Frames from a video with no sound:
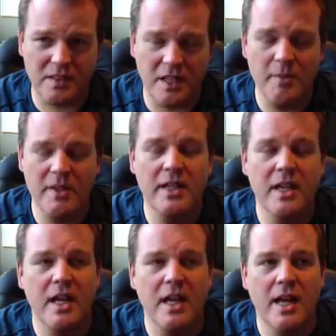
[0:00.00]
I mean,
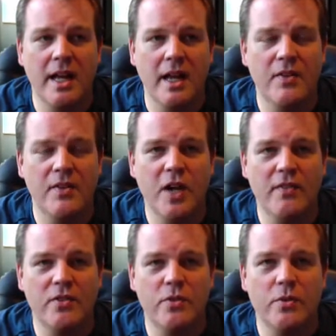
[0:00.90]
if you have
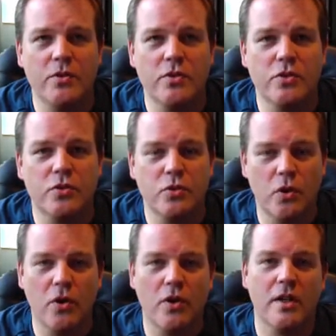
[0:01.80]
to
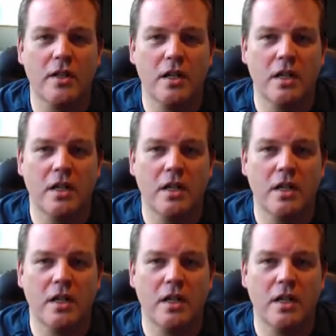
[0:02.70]
store